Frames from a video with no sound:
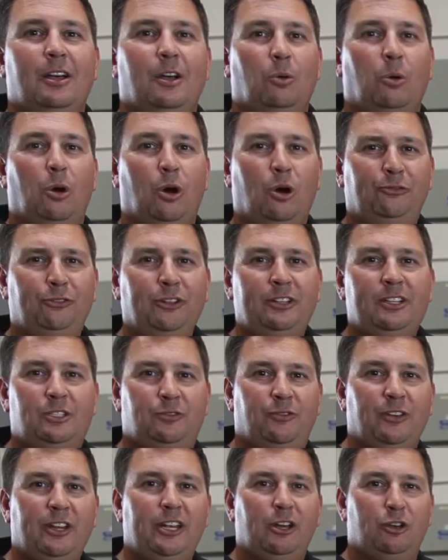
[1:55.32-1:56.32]
Well, hopefully this
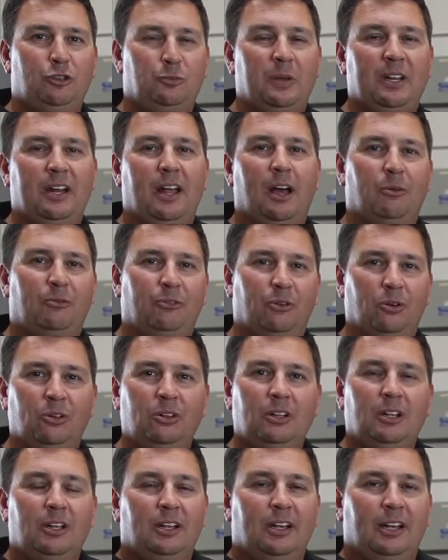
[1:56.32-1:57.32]
video has been helpful.
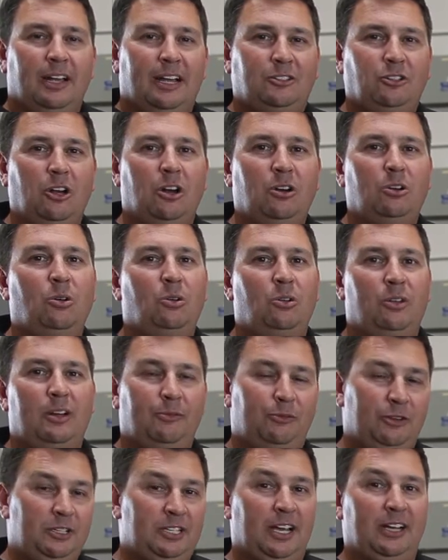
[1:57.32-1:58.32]
It's our goal at
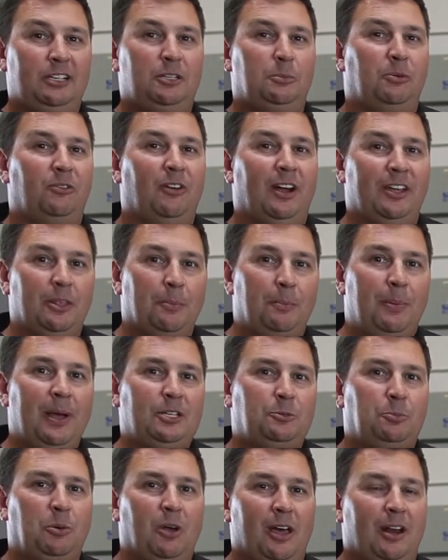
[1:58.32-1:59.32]
Infratech to provide the
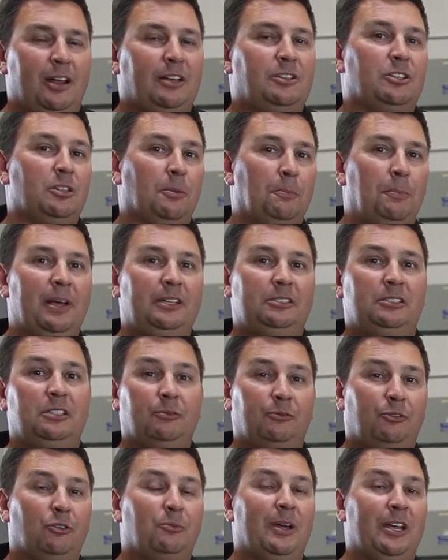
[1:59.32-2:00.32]
best products and the best
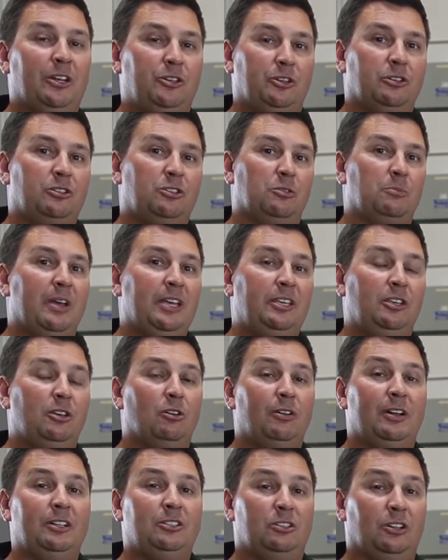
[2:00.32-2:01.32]
information to make
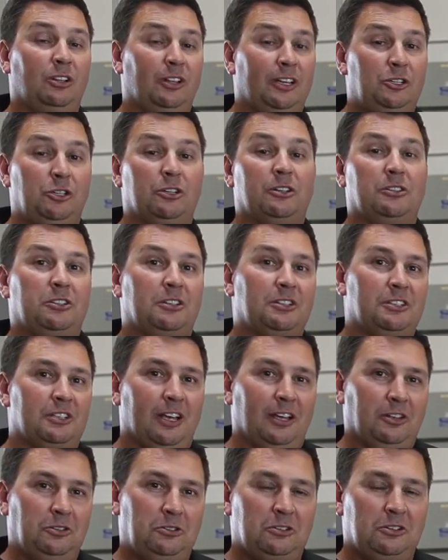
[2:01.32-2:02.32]
your installation a
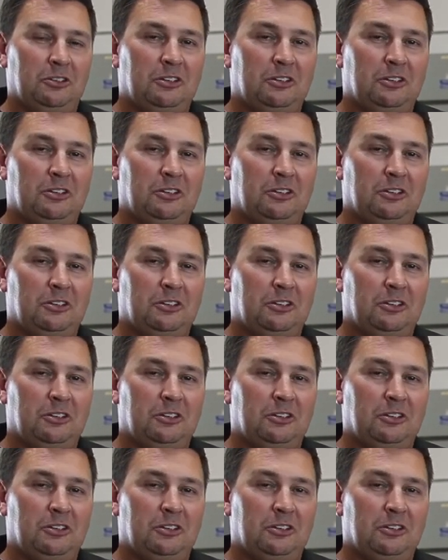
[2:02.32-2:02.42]
success.